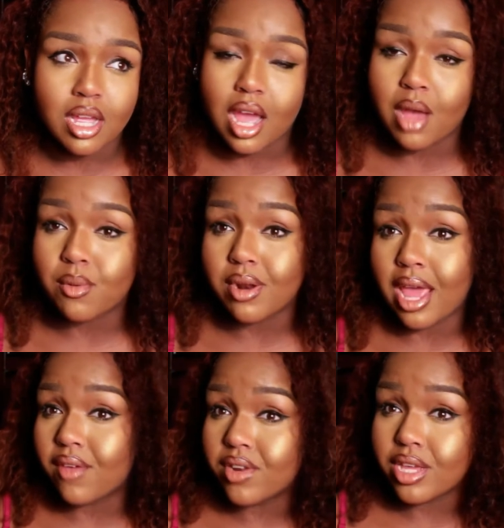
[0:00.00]
I won't
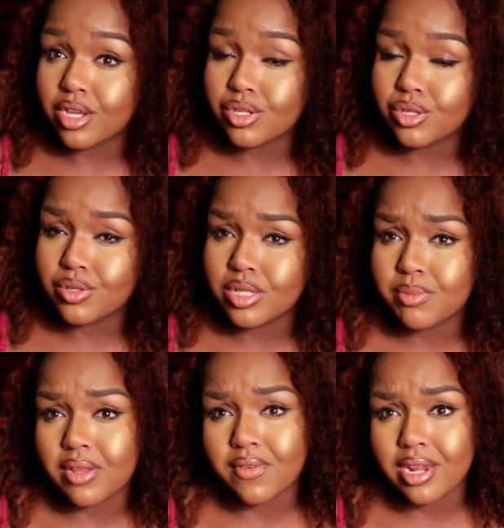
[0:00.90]
have any issues
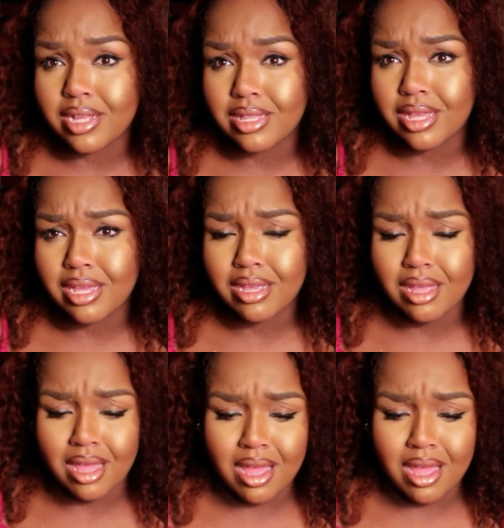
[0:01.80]
but if anything